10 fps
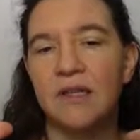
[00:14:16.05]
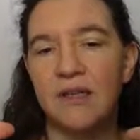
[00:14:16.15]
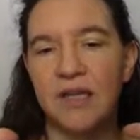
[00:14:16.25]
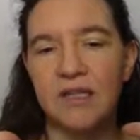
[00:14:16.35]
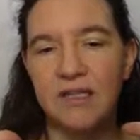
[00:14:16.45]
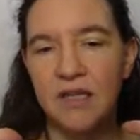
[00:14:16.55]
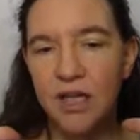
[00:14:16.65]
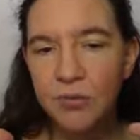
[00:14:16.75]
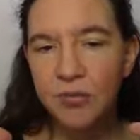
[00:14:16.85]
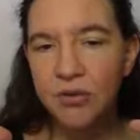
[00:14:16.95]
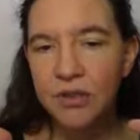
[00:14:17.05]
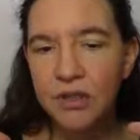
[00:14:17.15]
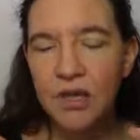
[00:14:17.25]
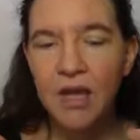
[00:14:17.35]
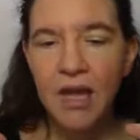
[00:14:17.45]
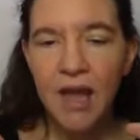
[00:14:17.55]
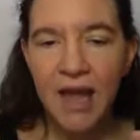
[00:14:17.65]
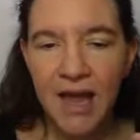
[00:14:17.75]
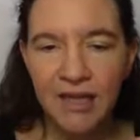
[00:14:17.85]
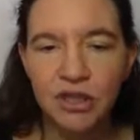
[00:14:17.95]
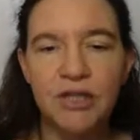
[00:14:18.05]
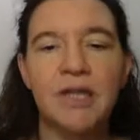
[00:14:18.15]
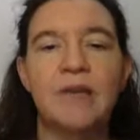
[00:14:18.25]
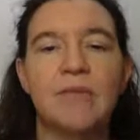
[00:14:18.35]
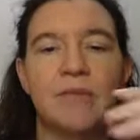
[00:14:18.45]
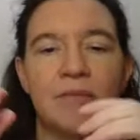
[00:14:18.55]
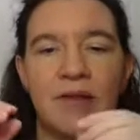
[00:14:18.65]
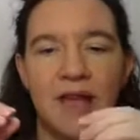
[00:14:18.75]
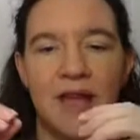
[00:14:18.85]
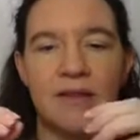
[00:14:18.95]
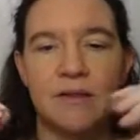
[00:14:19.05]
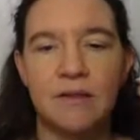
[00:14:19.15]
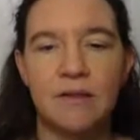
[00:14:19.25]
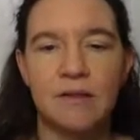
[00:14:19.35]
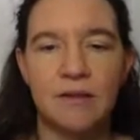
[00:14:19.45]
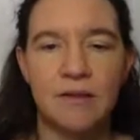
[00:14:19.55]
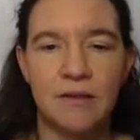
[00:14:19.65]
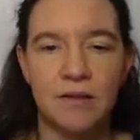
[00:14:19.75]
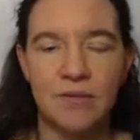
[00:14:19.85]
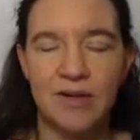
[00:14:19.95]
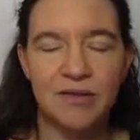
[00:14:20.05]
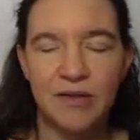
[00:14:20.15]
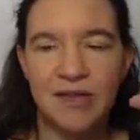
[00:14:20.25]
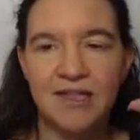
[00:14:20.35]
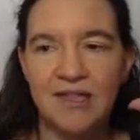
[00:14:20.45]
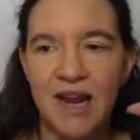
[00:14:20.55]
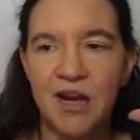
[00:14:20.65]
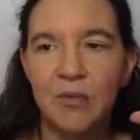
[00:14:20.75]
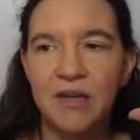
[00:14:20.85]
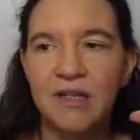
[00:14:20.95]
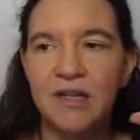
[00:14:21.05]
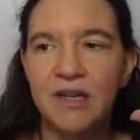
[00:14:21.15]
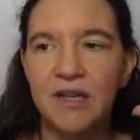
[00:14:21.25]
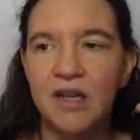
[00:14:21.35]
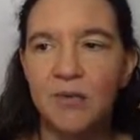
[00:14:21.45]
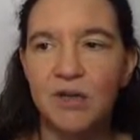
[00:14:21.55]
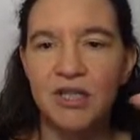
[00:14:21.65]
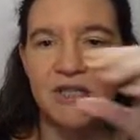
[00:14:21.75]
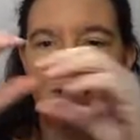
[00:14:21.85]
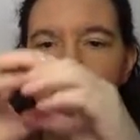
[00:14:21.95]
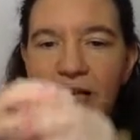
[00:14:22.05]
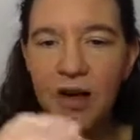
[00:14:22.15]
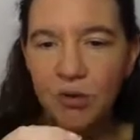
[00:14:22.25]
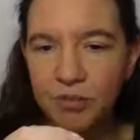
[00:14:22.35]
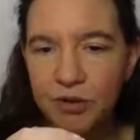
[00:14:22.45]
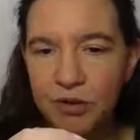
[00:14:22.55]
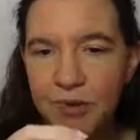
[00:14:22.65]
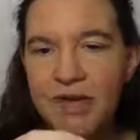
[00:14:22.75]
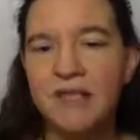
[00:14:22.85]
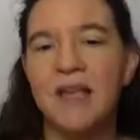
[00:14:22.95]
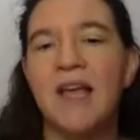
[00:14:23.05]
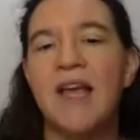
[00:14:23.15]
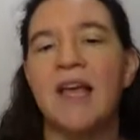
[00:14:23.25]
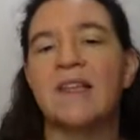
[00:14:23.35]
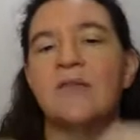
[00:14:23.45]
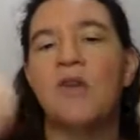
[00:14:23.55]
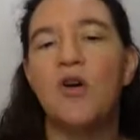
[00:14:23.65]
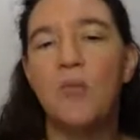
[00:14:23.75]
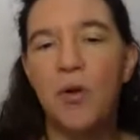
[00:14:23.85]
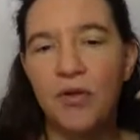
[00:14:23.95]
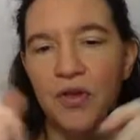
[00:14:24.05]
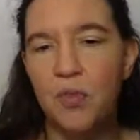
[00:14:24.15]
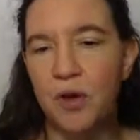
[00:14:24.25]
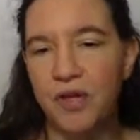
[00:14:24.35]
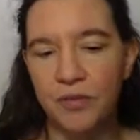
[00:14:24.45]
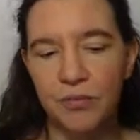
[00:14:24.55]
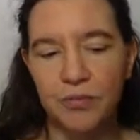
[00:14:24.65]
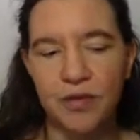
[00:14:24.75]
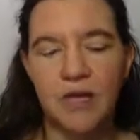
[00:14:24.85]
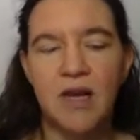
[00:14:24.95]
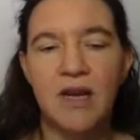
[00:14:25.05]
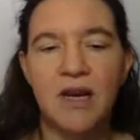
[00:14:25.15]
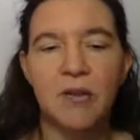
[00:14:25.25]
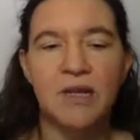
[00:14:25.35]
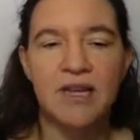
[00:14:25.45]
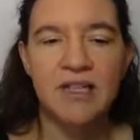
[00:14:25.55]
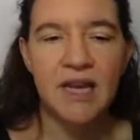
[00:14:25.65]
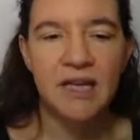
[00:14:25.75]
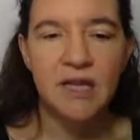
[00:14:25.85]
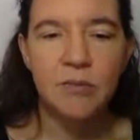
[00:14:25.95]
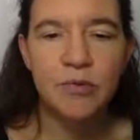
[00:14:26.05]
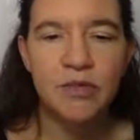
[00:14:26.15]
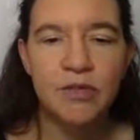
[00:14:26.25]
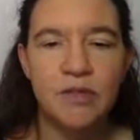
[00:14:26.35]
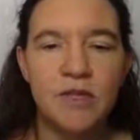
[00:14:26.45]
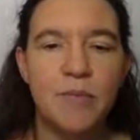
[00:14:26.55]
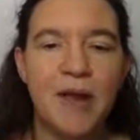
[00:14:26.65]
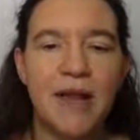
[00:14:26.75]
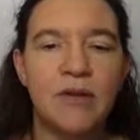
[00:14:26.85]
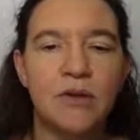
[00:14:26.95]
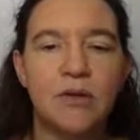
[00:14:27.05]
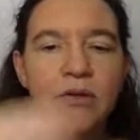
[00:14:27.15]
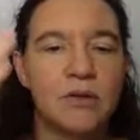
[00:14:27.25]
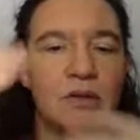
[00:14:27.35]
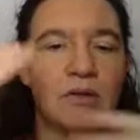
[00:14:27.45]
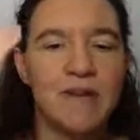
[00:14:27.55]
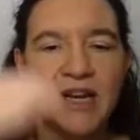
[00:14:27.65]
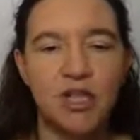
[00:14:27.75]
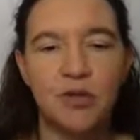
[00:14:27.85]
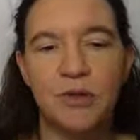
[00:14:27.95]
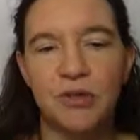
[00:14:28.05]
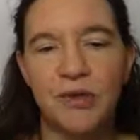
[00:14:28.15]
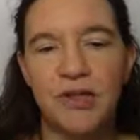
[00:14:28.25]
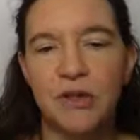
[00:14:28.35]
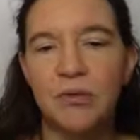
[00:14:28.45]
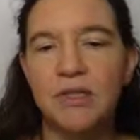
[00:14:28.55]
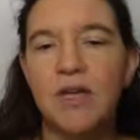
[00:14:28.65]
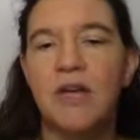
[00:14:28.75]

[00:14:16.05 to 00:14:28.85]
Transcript: that is an input actually has, well, sorry, that an element which is in the output space has more than one input. Now, the exact numbers depend on the ratio between those,